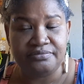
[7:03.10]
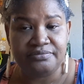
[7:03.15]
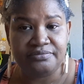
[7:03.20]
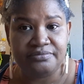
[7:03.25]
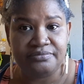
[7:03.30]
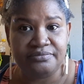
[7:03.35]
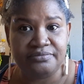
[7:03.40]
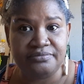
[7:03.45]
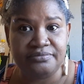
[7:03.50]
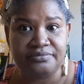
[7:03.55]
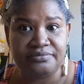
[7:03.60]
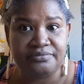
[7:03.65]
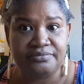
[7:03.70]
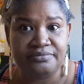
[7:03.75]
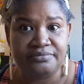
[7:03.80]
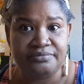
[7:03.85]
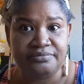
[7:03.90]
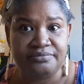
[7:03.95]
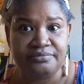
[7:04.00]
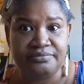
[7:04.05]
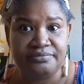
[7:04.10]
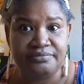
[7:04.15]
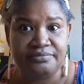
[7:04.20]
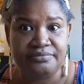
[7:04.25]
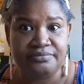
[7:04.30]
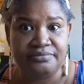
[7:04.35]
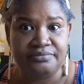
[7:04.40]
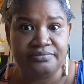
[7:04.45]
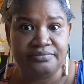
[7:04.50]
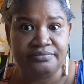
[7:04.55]

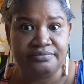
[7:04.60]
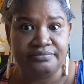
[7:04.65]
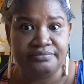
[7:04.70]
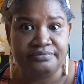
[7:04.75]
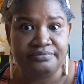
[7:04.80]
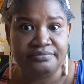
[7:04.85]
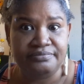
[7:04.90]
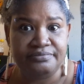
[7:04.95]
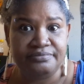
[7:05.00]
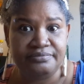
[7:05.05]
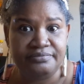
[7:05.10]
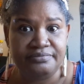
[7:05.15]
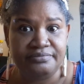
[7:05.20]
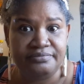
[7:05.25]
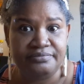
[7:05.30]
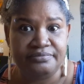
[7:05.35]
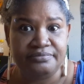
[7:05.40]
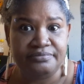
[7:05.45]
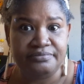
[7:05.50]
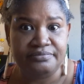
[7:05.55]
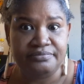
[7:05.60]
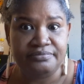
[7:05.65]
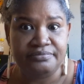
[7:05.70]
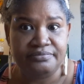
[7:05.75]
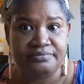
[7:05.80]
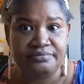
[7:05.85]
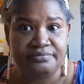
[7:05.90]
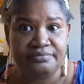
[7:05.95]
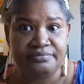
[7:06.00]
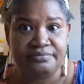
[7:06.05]

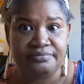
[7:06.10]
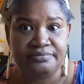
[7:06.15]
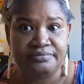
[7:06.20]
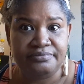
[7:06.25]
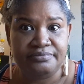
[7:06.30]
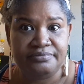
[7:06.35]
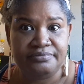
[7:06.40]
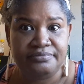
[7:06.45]
[no speech]